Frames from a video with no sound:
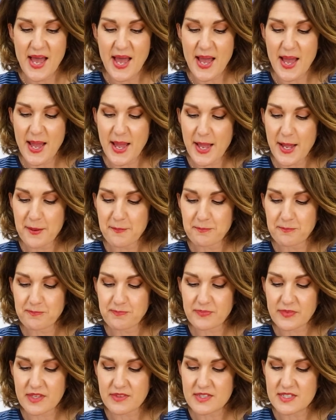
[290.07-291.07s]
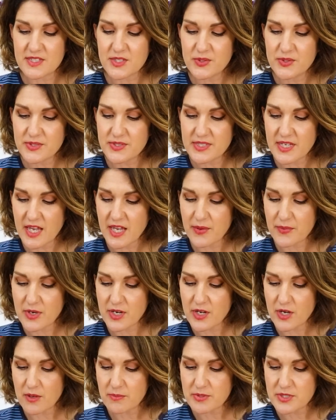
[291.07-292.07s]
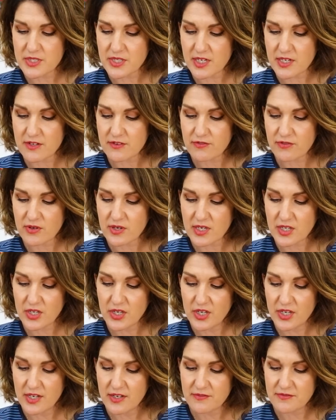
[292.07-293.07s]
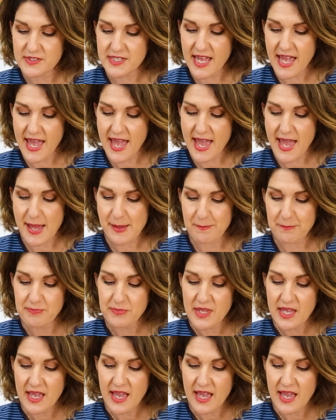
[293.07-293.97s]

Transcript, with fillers: Um, there's also an option for a curved hem